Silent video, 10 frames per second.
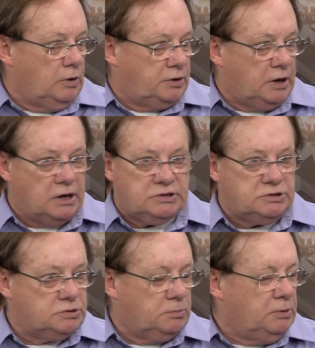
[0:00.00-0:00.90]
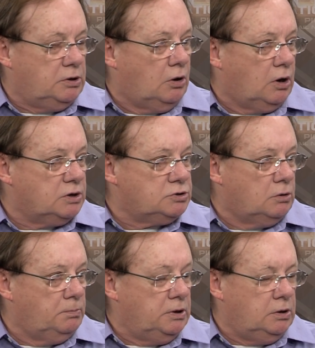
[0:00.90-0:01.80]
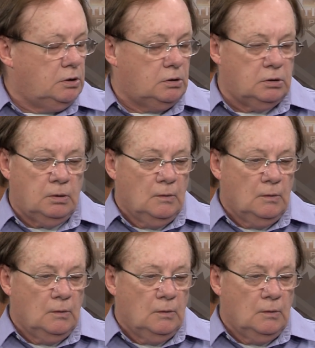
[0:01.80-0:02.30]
uh Texas, committed to mm-hmm. Arkansas, mm-hmm. will be here.